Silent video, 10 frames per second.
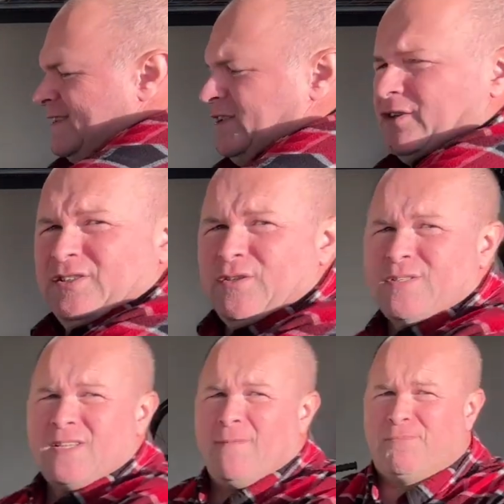You could do
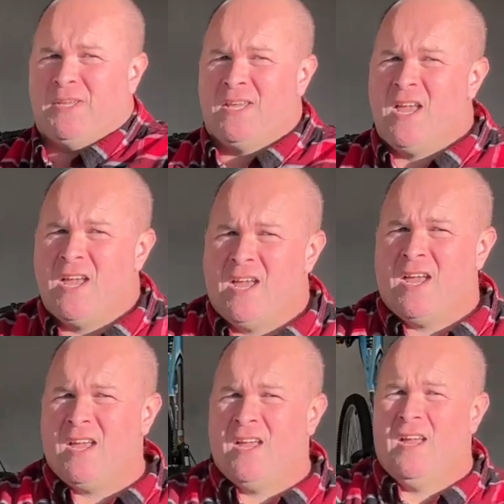something,
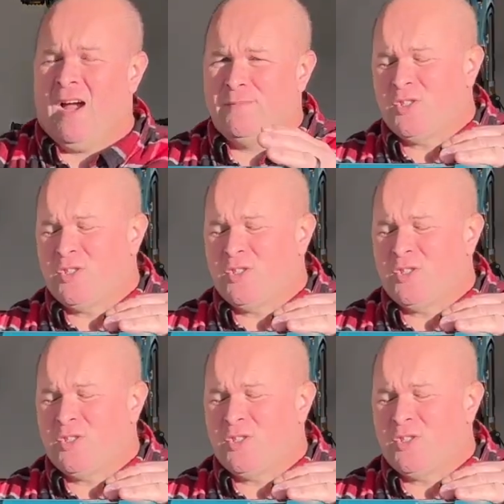I'm